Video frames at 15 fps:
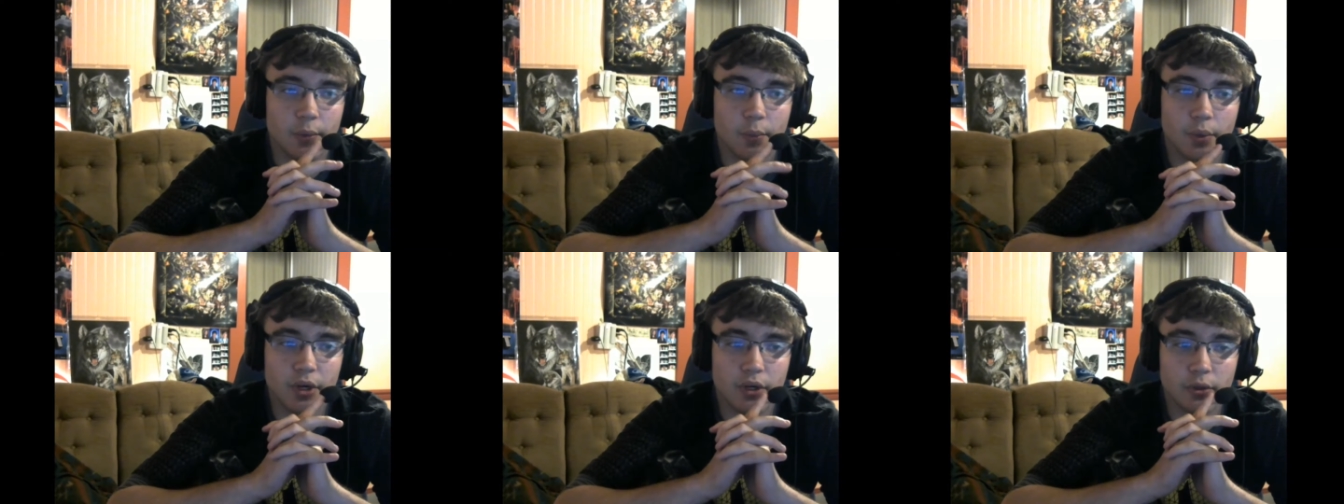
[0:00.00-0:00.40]

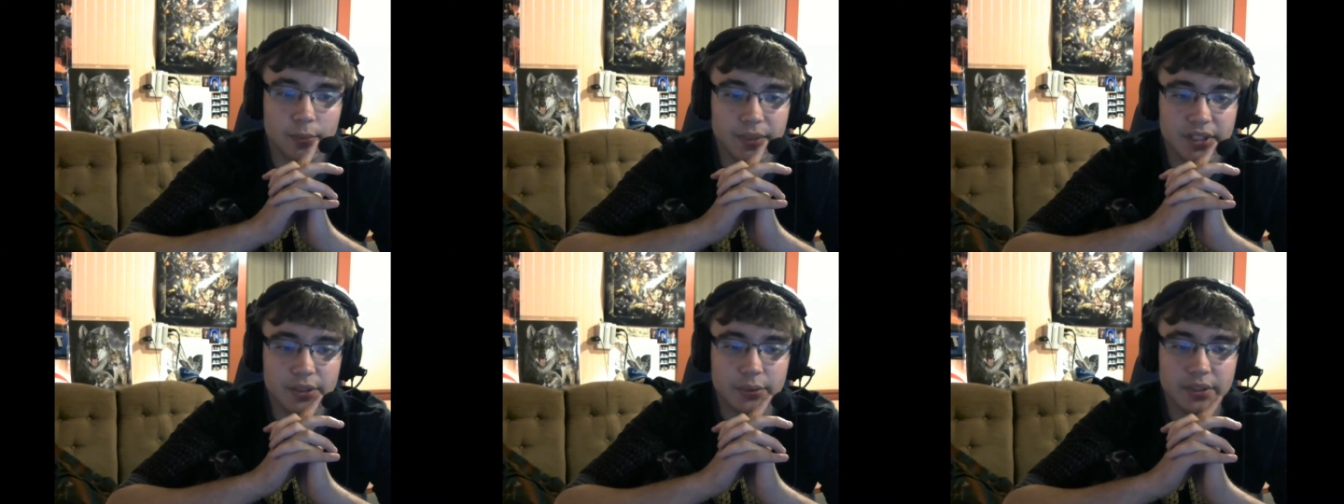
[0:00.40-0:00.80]
What I'll
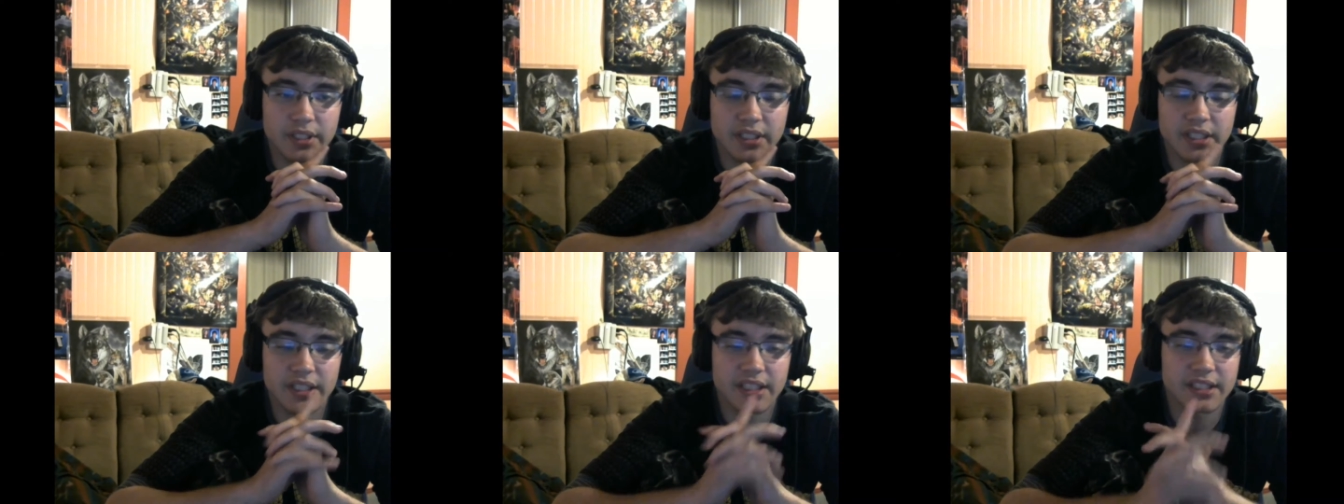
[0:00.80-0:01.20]
be doing
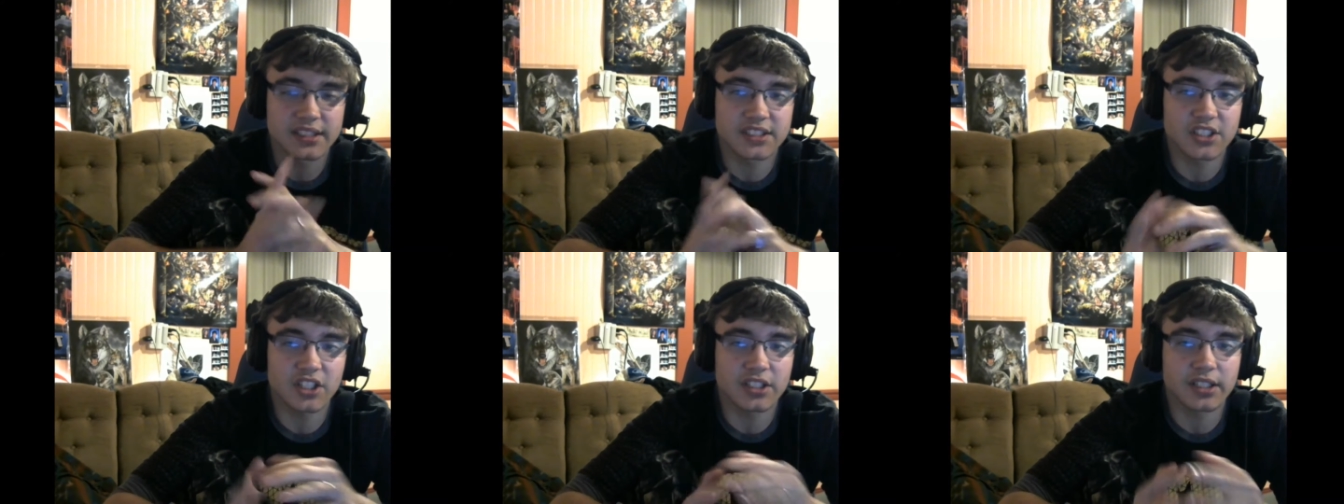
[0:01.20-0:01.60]
is
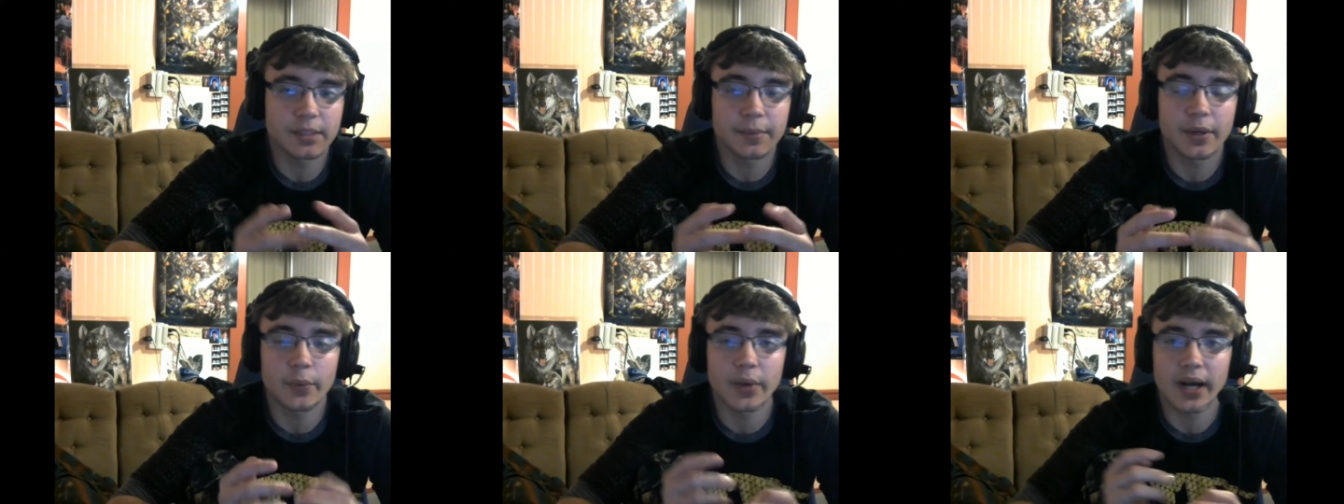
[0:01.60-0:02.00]
talking
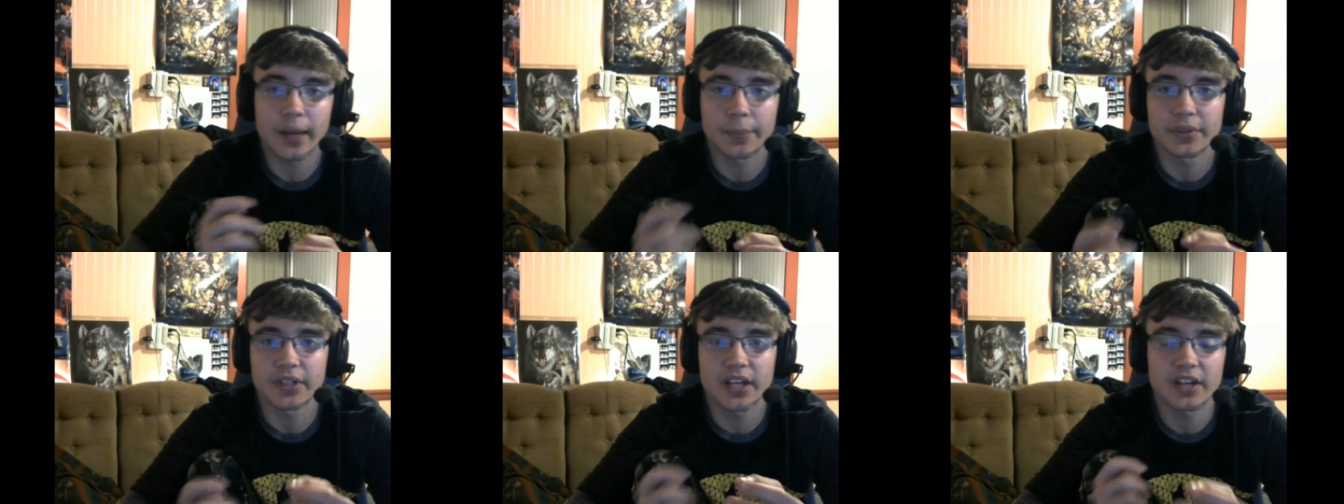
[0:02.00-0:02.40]
about what
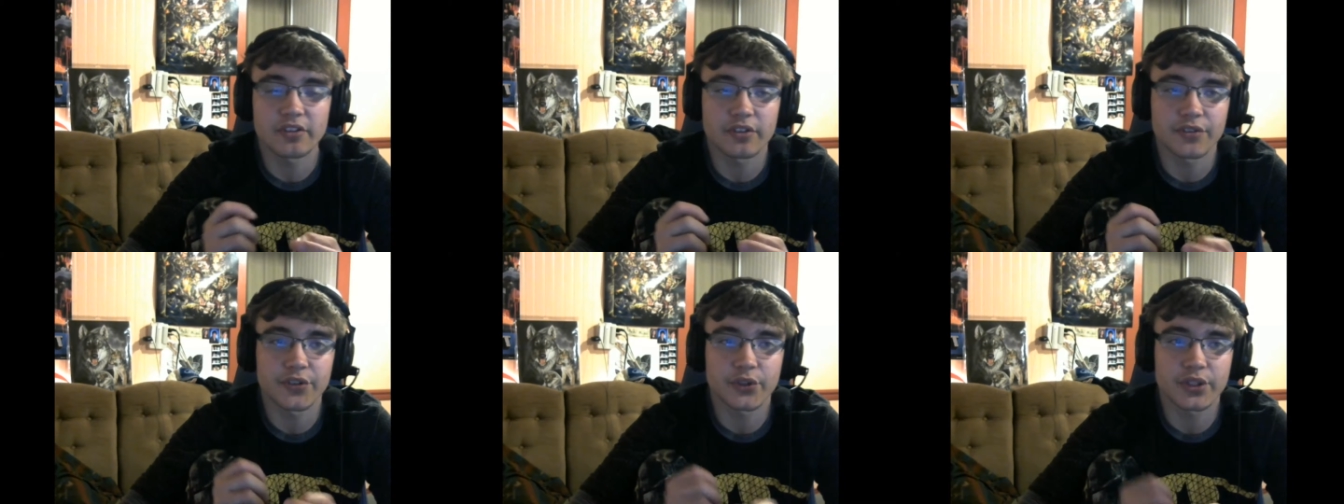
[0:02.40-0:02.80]
happened, kind of
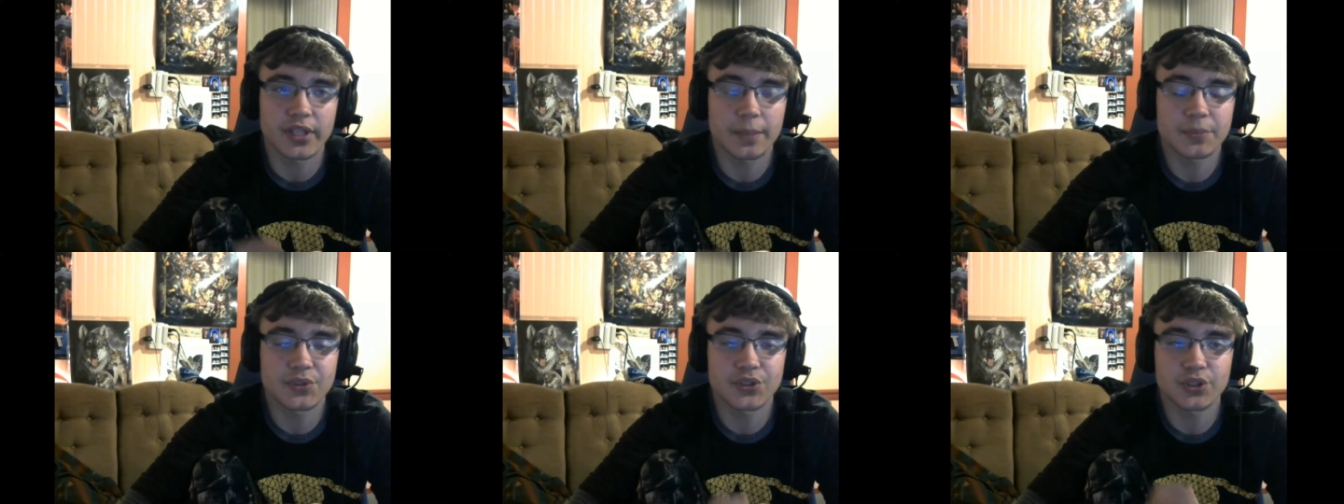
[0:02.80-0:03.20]
reviewing the
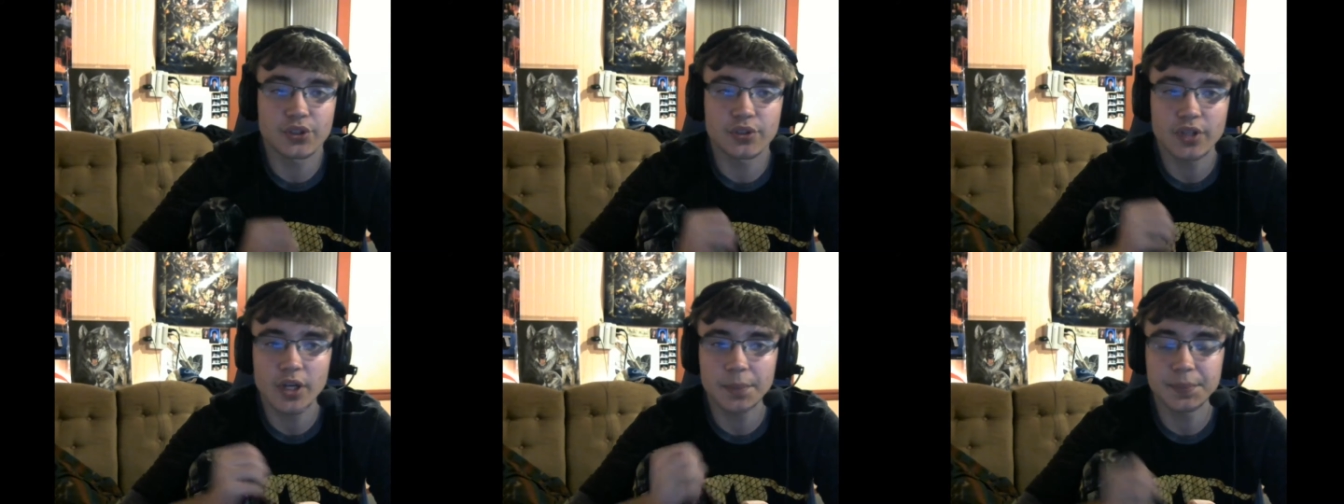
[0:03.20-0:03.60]

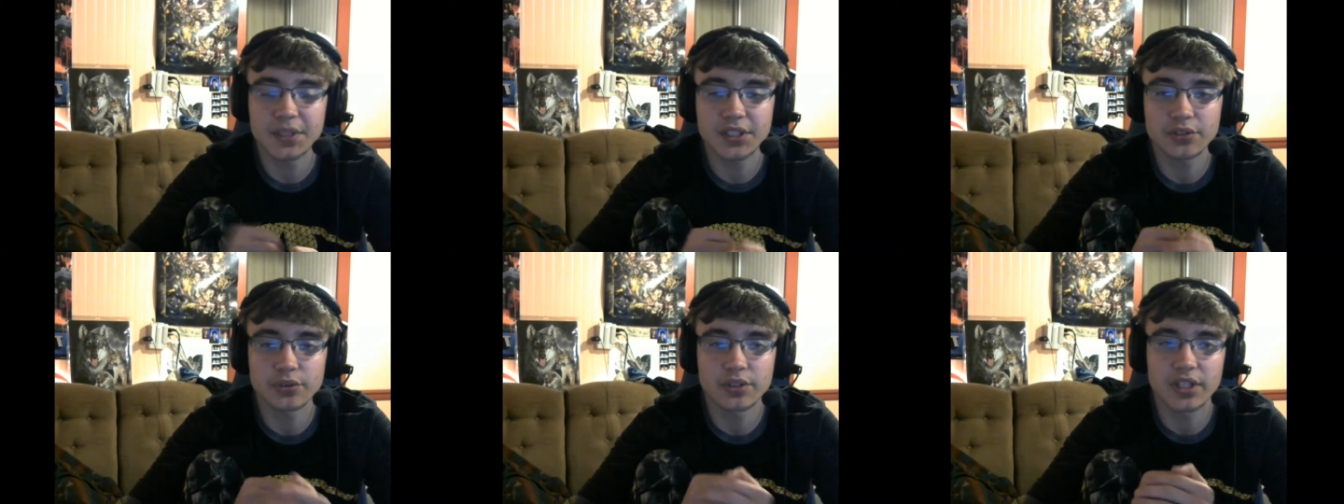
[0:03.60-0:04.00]
episode, update
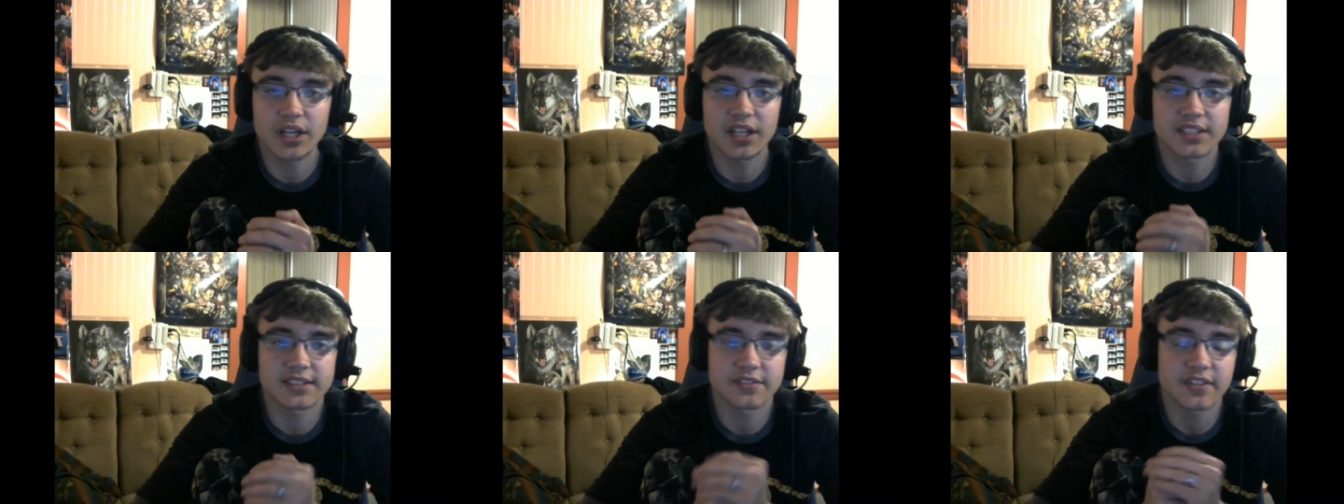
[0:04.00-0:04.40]
you
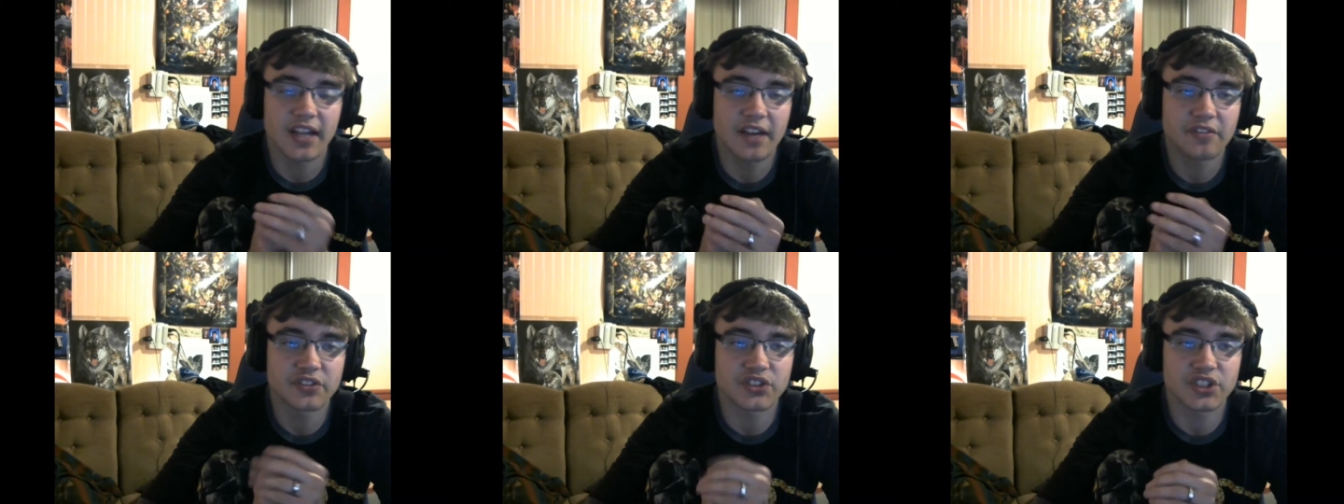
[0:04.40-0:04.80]
guys if you
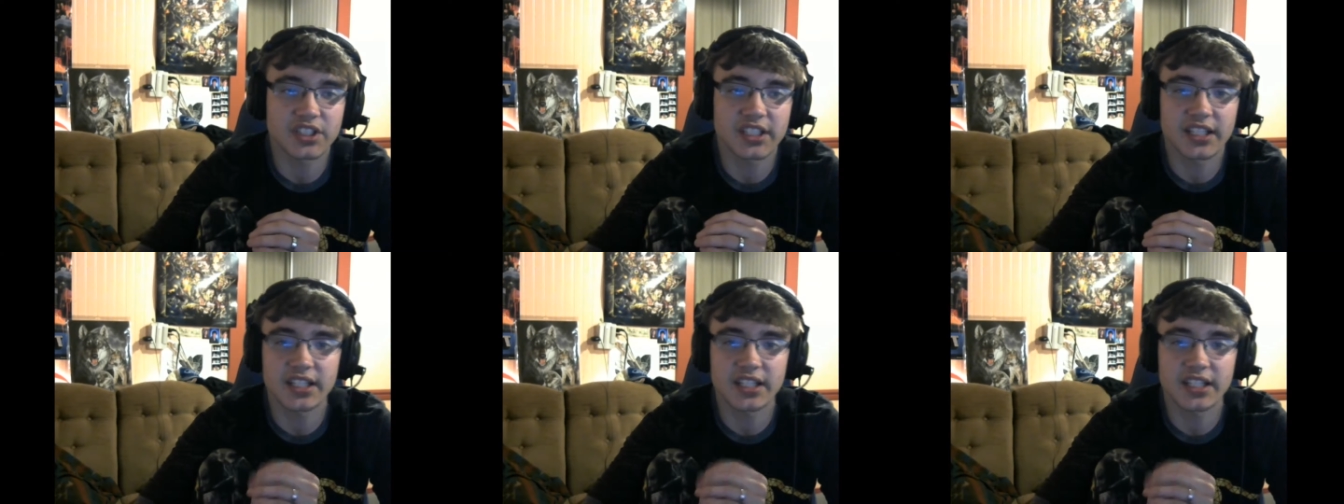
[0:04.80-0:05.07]
haven't seen it,